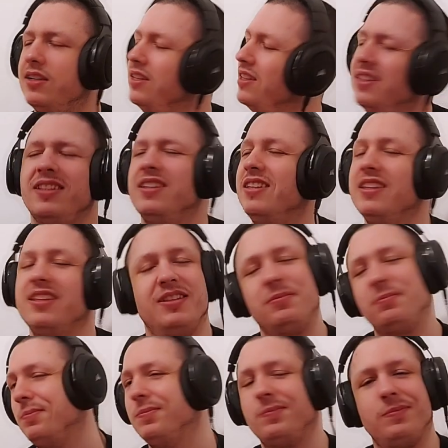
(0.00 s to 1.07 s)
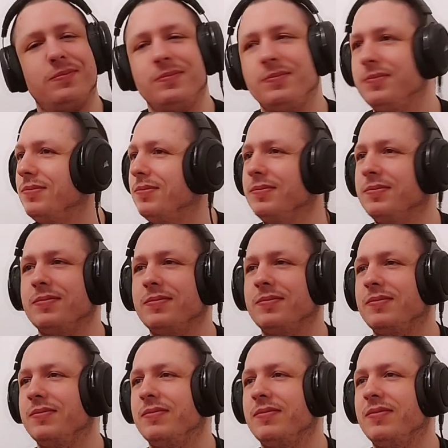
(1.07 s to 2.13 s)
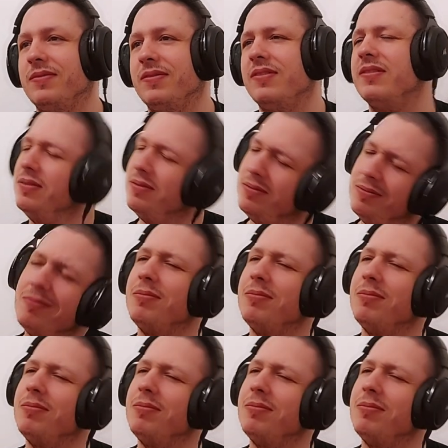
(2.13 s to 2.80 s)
Well, my name is Skylar White, yo.